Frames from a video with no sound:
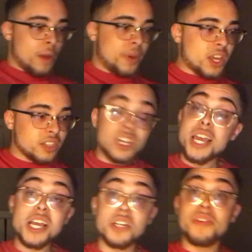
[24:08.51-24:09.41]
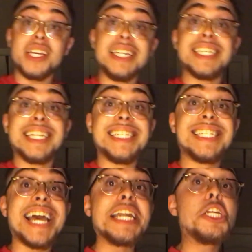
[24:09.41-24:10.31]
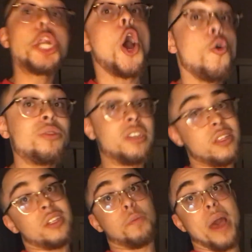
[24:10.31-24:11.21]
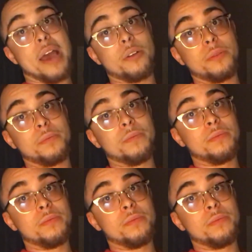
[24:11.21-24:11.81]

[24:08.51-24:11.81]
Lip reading: Because he could have easily said no to this battle.